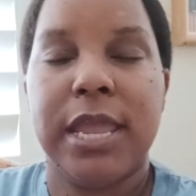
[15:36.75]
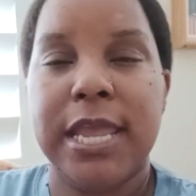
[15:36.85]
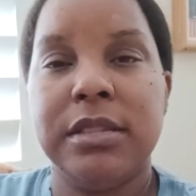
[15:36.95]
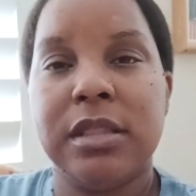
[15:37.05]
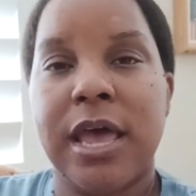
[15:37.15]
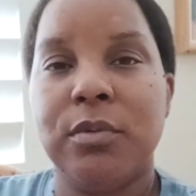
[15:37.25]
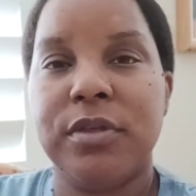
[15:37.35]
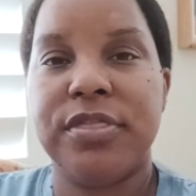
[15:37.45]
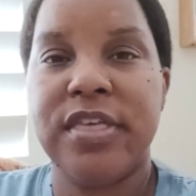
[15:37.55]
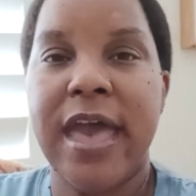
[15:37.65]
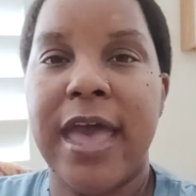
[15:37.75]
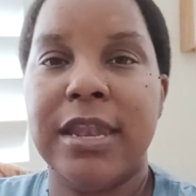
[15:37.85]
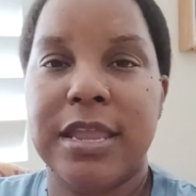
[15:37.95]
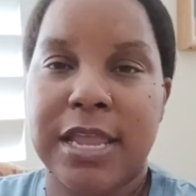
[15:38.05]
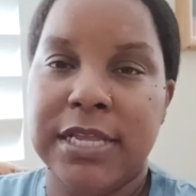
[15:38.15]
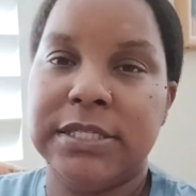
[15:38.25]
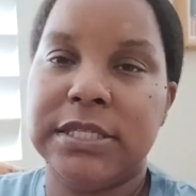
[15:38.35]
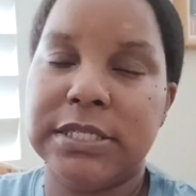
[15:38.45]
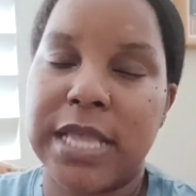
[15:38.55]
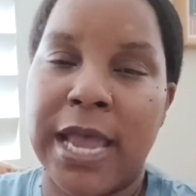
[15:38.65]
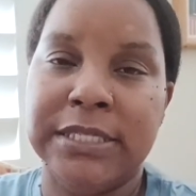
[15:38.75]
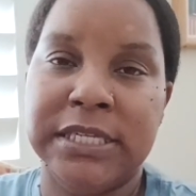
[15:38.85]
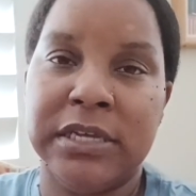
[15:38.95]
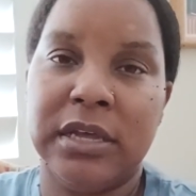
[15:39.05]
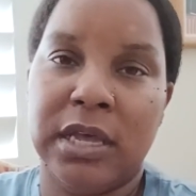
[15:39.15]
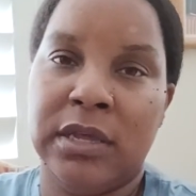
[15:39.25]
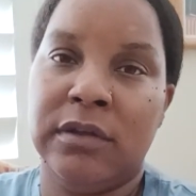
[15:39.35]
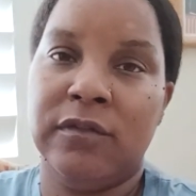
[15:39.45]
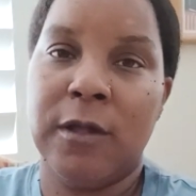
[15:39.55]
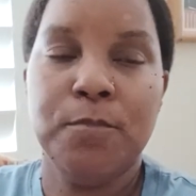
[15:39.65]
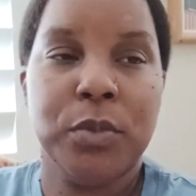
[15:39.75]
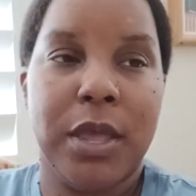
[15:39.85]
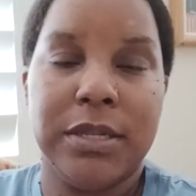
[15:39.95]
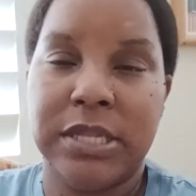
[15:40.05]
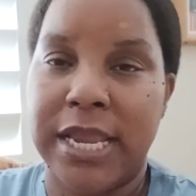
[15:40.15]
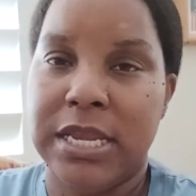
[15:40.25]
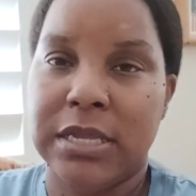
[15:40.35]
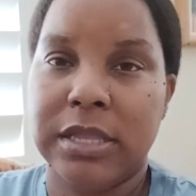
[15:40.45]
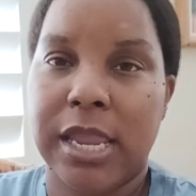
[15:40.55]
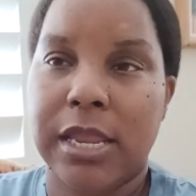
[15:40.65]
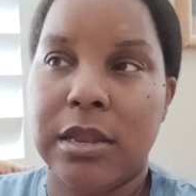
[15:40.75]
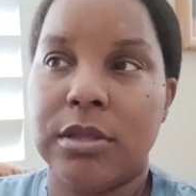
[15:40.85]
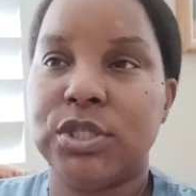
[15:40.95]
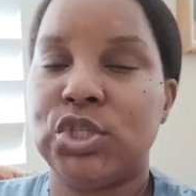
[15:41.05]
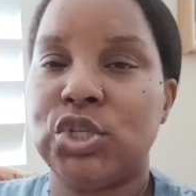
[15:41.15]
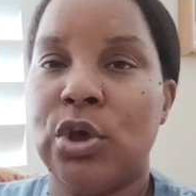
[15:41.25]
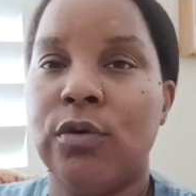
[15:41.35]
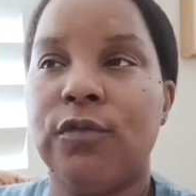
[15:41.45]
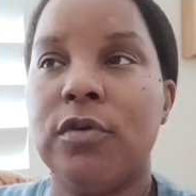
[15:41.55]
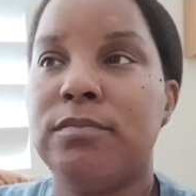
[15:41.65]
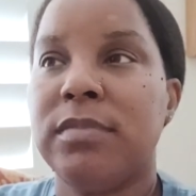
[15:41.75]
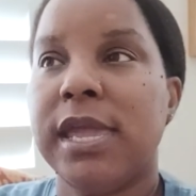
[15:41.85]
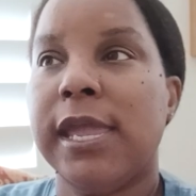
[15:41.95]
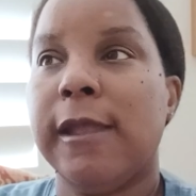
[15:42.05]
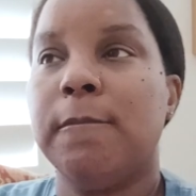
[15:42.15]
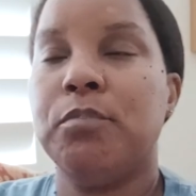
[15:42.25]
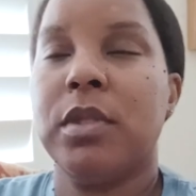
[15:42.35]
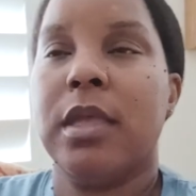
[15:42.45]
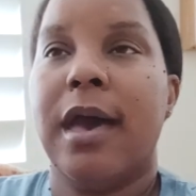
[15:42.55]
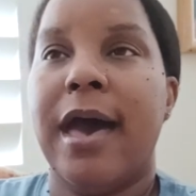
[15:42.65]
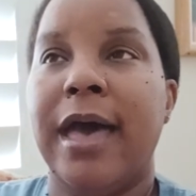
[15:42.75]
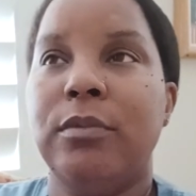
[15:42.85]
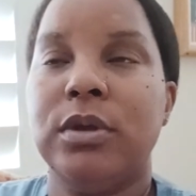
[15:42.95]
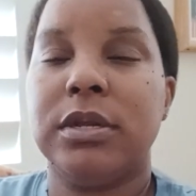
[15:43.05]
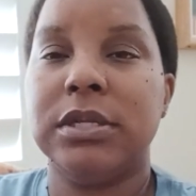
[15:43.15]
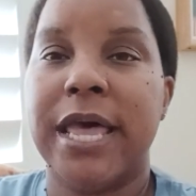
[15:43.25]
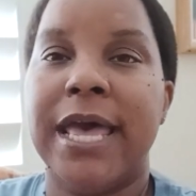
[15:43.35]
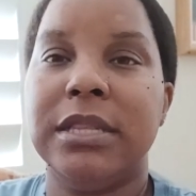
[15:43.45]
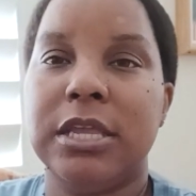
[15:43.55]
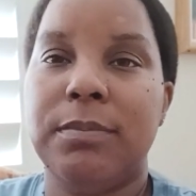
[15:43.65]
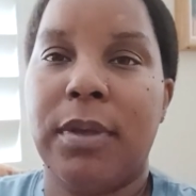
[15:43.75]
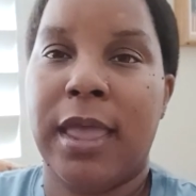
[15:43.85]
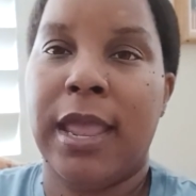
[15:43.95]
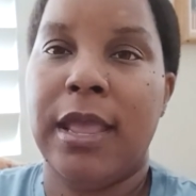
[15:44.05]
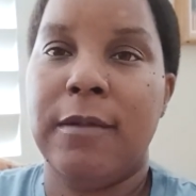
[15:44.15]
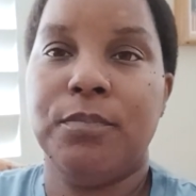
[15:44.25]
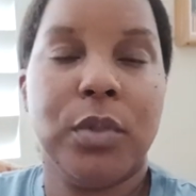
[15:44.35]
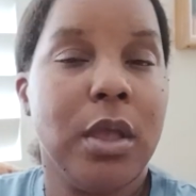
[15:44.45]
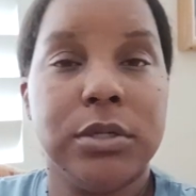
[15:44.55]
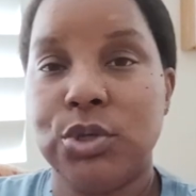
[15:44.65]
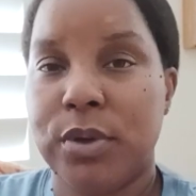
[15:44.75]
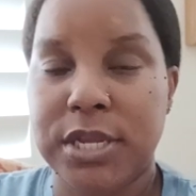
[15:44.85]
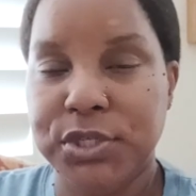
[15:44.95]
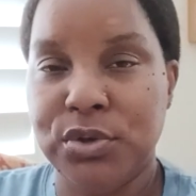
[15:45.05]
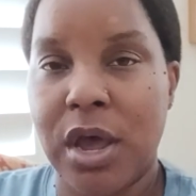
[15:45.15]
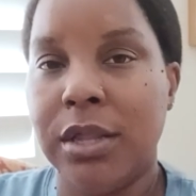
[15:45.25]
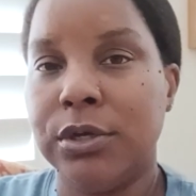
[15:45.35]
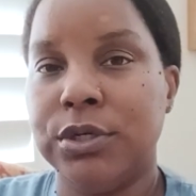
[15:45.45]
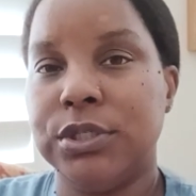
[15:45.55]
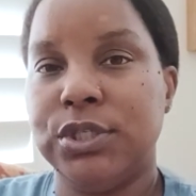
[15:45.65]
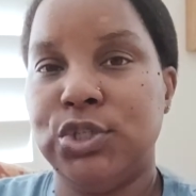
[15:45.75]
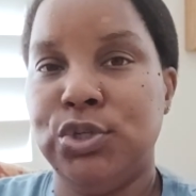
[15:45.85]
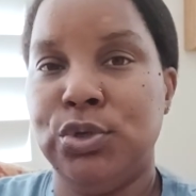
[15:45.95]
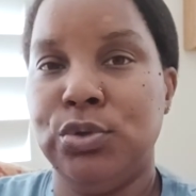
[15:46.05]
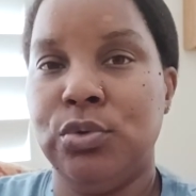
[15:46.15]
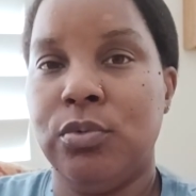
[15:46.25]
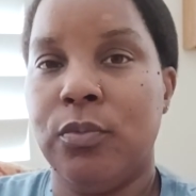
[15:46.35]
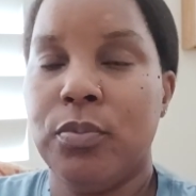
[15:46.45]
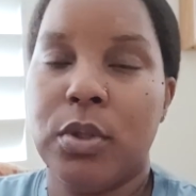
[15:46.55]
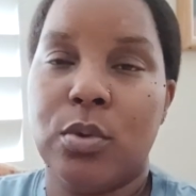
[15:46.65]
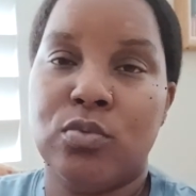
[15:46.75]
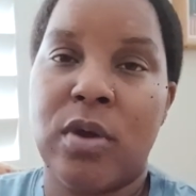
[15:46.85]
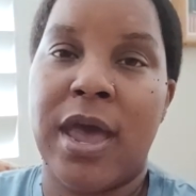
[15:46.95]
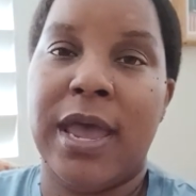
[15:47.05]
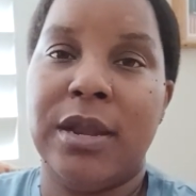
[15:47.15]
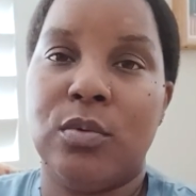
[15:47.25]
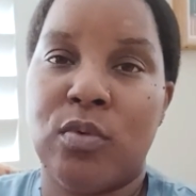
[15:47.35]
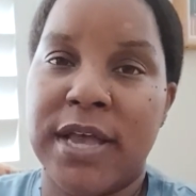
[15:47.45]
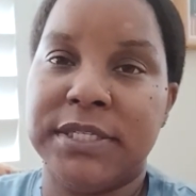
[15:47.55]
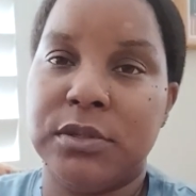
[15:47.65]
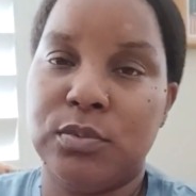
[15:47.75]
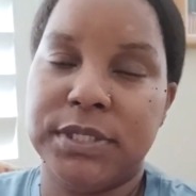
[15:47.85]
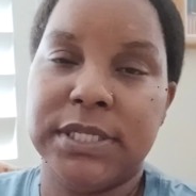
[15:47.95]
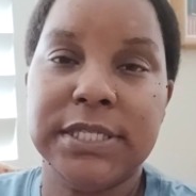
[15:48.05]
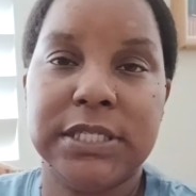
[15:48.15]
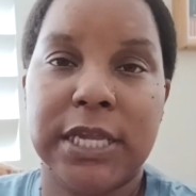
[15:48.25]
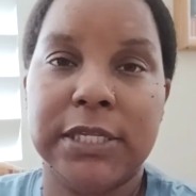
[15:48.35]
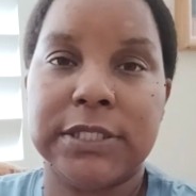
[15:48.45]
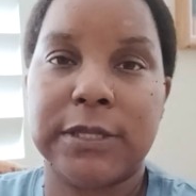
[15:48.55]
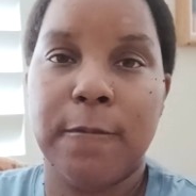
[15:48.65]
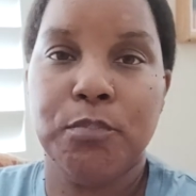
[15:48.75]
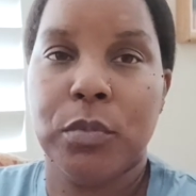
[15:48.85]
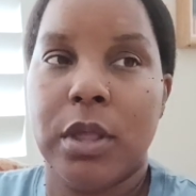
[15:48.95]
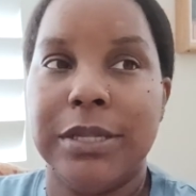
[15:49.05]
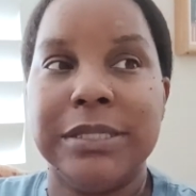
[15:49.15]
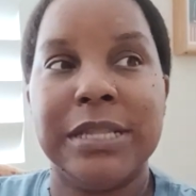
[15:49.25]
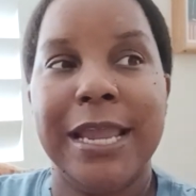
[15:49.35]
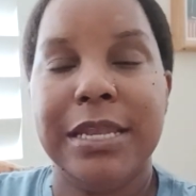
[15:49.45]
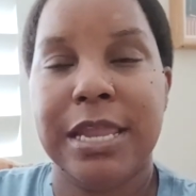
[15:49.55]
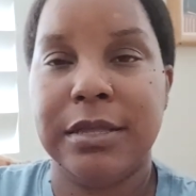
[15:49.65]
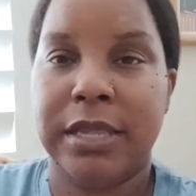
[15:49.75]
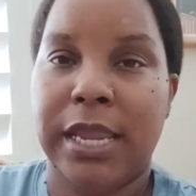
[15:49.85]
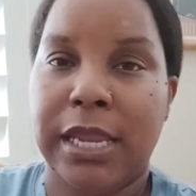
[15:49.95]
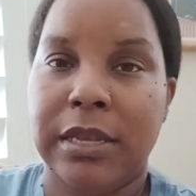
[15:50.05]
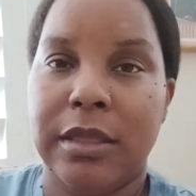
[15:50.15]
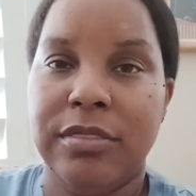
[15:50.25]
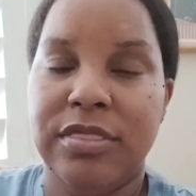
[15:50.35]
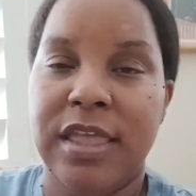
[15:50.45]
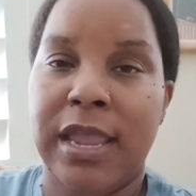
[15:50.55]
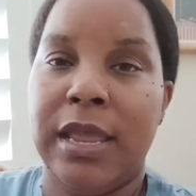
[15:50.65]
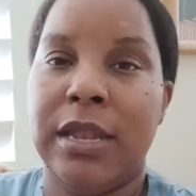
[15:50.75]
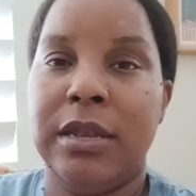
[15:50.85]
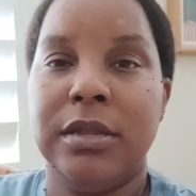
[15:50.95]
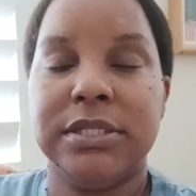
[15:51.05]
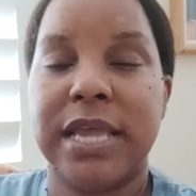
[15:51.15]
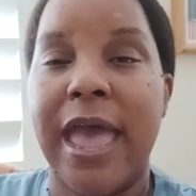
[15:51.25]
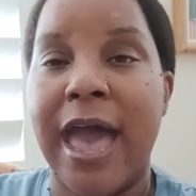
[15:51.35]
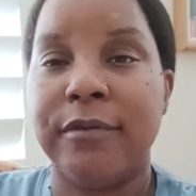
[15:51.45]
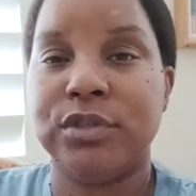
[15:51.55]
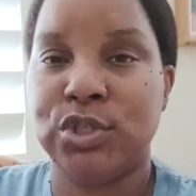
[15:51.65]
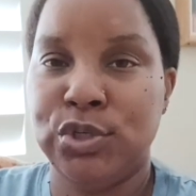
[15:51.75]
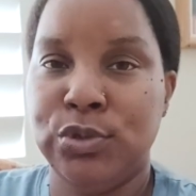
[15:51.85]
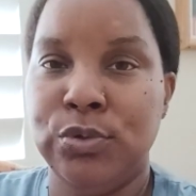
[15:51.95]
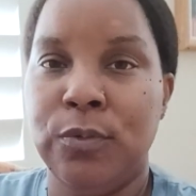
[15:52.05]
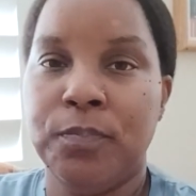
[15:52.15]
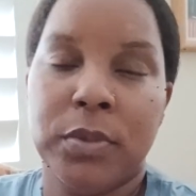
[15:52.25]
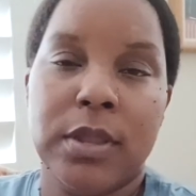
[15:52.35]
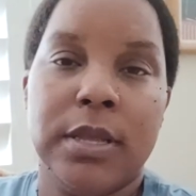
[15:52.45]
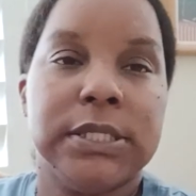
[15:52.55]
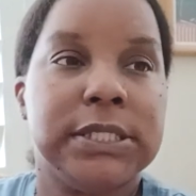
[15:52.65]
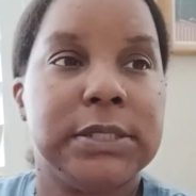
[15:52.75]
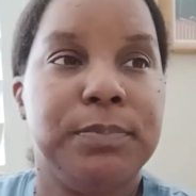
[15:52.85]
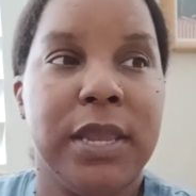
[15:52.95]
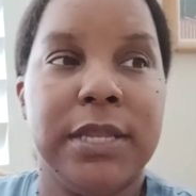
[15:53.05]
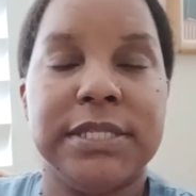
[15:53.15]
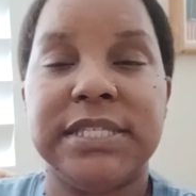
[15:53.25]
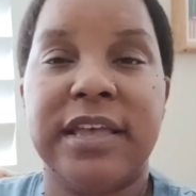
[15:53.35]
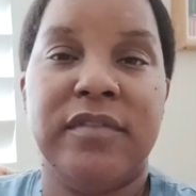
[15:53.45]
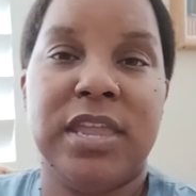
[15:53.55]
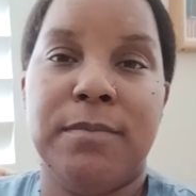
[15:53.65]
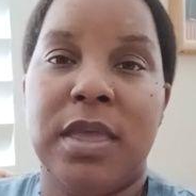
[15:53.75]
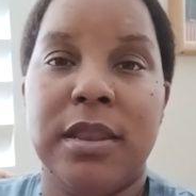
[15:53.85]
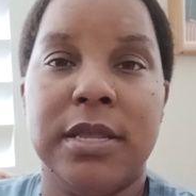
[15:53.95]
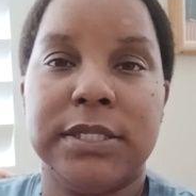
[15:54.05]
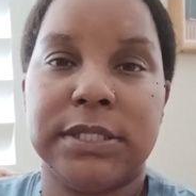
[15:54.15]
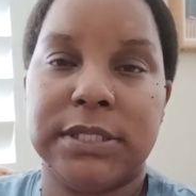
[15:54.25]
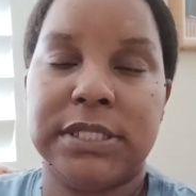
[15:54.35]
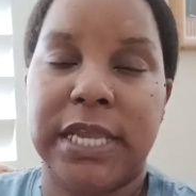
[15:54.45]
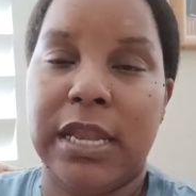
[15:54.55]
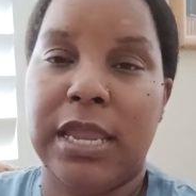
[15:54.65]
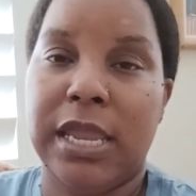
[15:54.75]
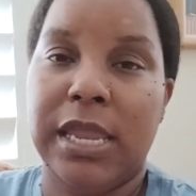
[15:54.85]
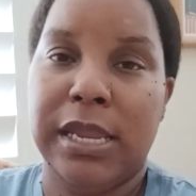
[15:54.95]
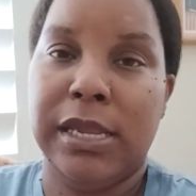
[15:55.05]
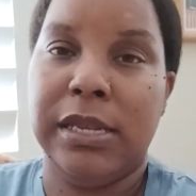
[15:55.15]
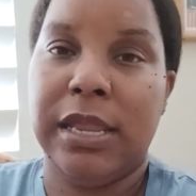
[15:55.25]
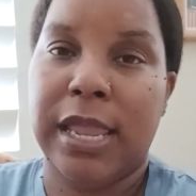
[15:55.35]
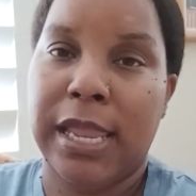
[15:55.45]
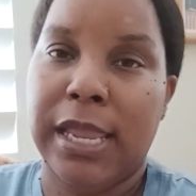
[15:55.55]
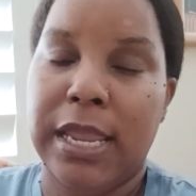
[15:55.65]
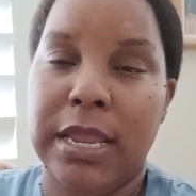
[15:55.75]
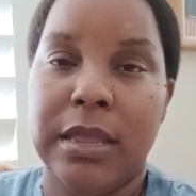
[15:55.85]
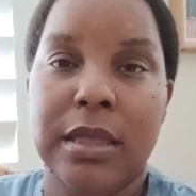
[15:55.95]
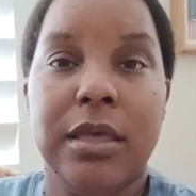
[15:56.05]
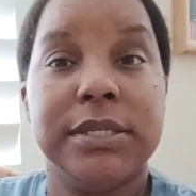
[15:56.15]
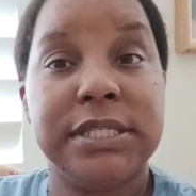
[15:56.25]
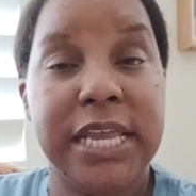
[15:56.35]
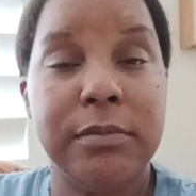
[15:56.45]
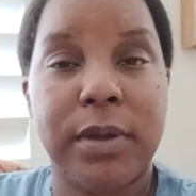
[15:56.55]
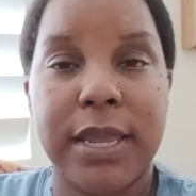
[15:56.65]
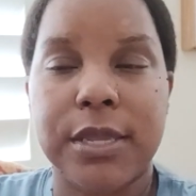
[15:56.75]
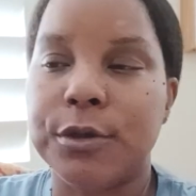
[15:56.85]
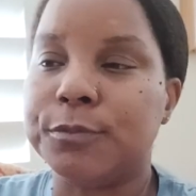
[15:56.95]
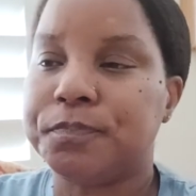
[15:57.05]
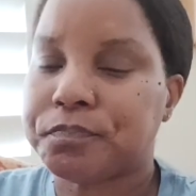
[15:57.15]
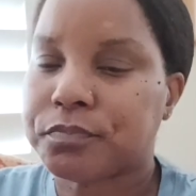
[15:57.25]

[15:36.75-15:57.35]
In line with that is this idea of Lightning Lane. So for me, I would gladly pay $22 to ride Rise of the Resistance Lightning Lane than to have to spend 70 minutes standing in a standby queue.